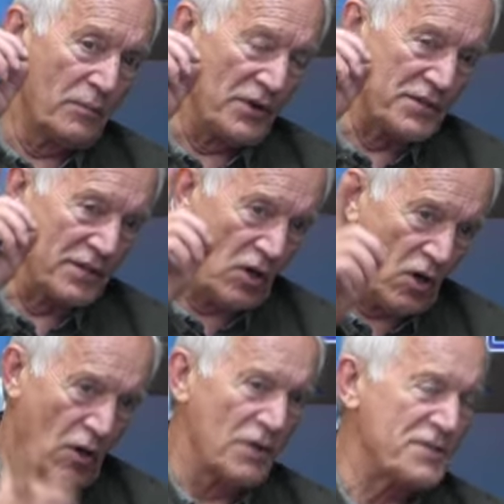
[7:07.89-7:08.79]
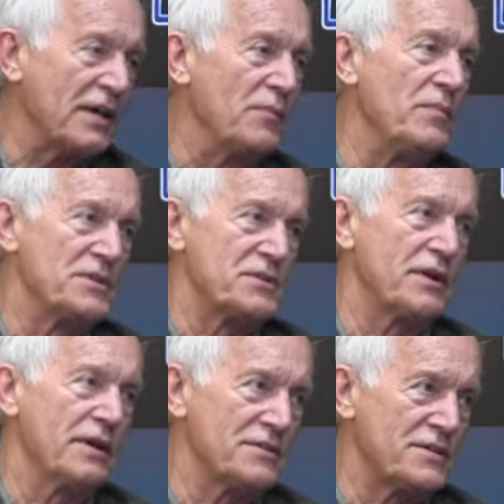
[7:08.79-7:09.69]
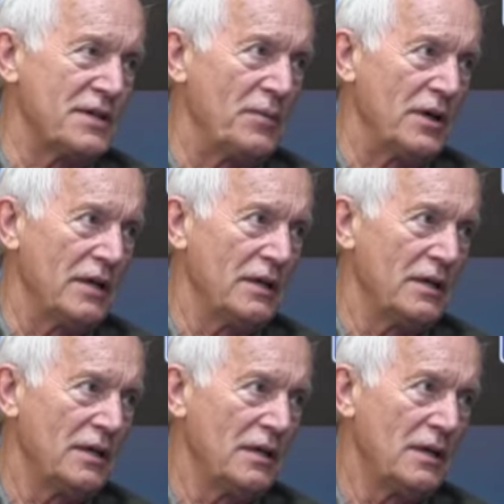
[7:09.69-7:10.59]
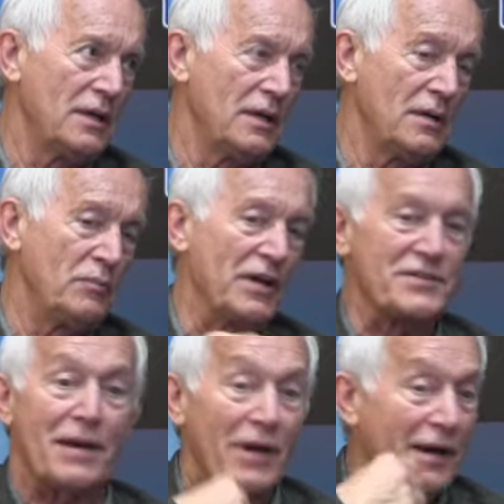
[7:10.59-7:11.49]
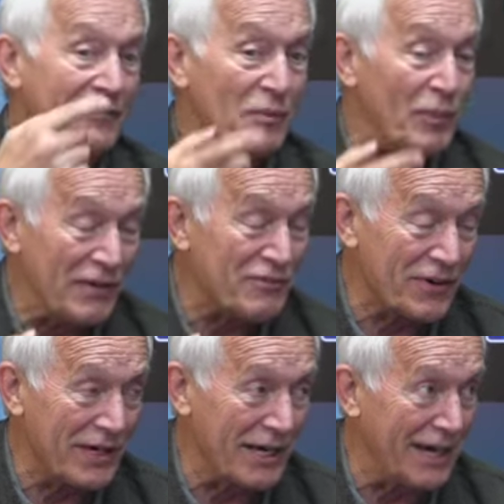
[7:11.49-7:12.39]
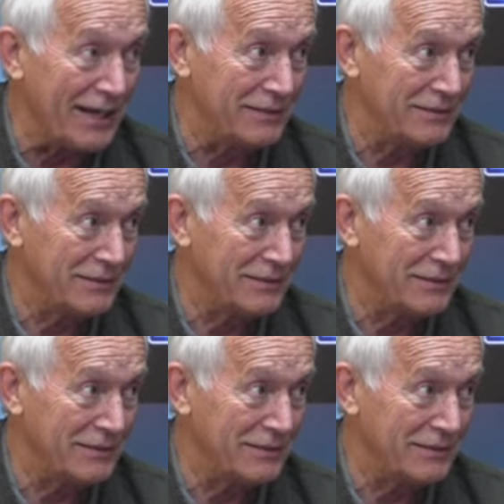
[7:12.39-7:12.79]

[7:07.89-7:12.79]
person causing misery on somebody because I'm not going to have to pay for it again.